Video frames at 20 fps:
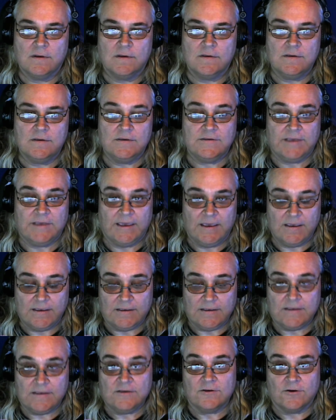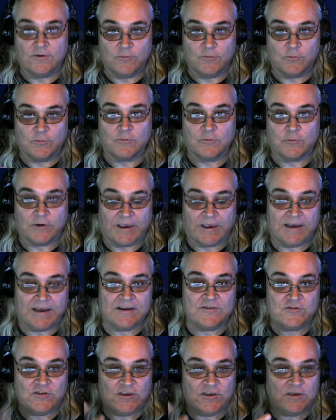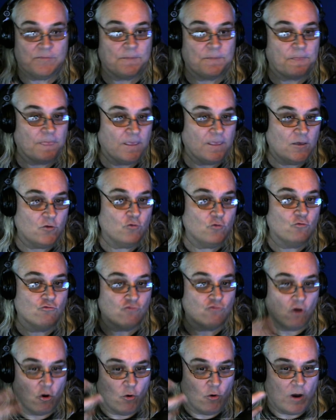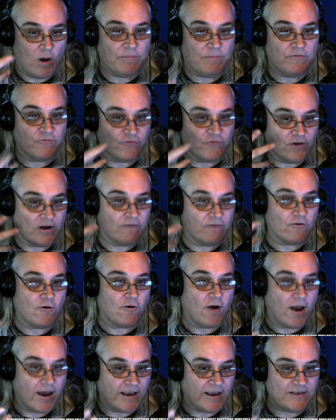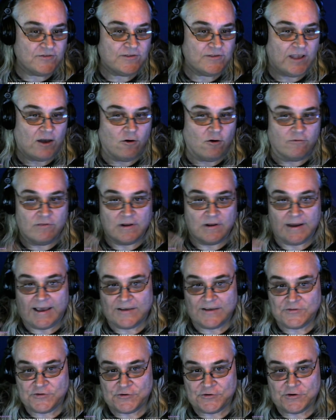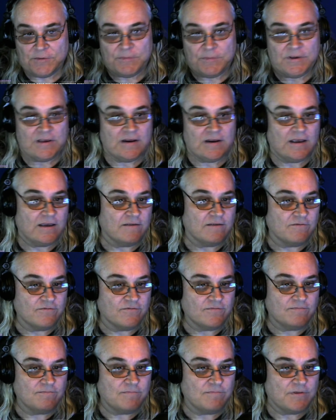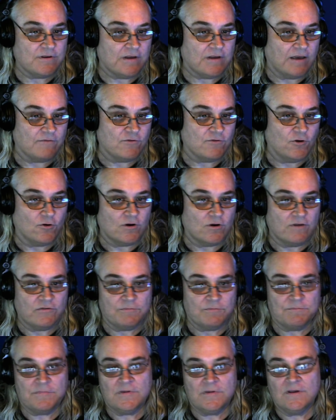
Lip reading: He's eight, you know, we're getting to see him grow up in front of our eyes now over the last year and a bit. I've known of him.